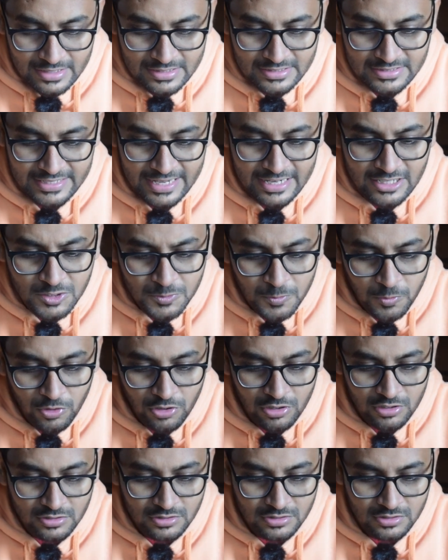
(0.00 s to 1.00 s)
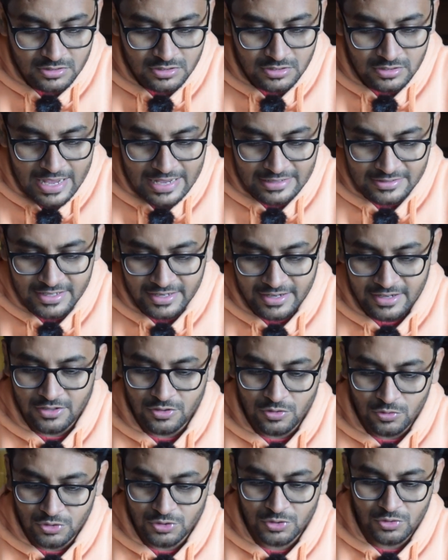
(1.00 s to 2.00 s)
Salesforce has taken
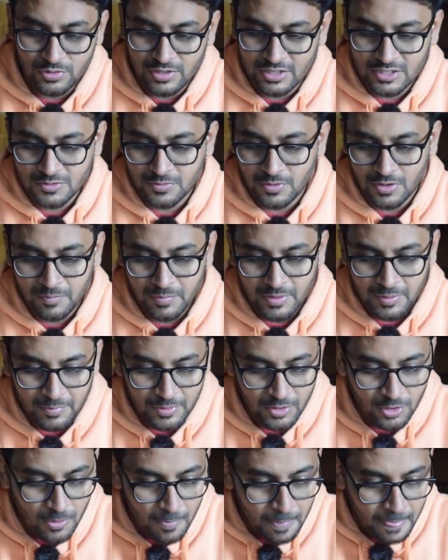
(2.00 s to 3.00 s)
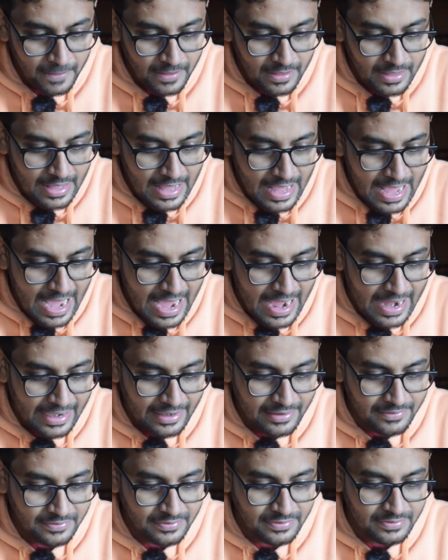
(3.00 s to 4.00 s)
two students for PPO
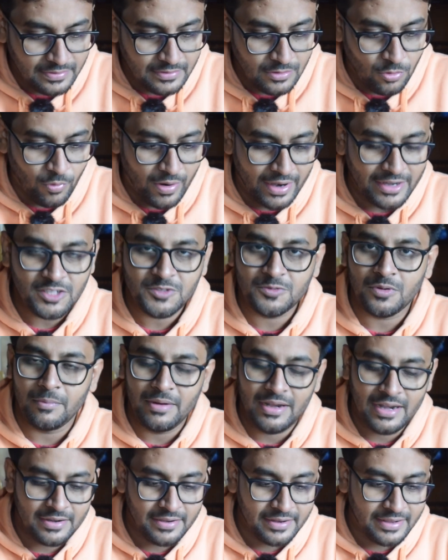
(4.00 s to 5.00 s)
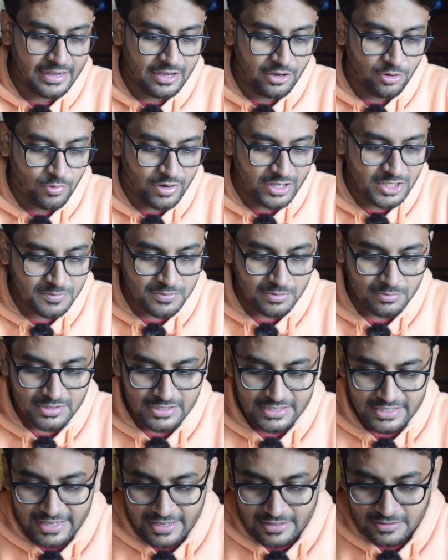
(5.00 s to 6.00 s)
and one is from electrical and one is from
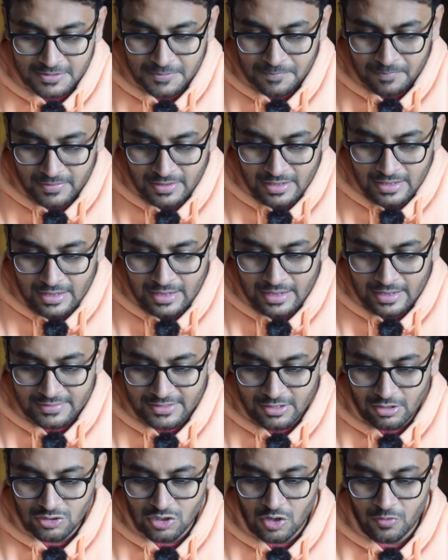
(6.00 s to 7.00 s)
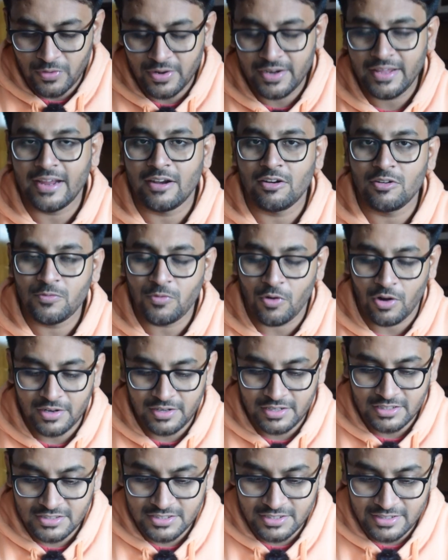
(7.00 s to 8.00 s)
CS. Uh, they are offering around
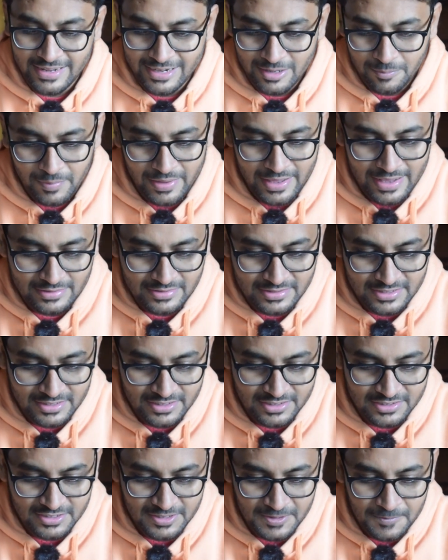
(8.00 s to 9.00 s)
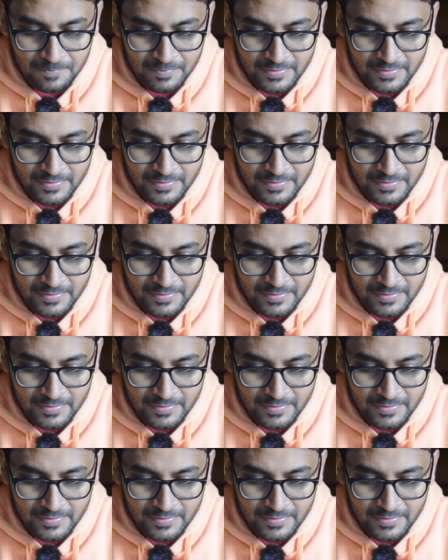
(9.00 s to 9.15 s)
43 LPS CTC.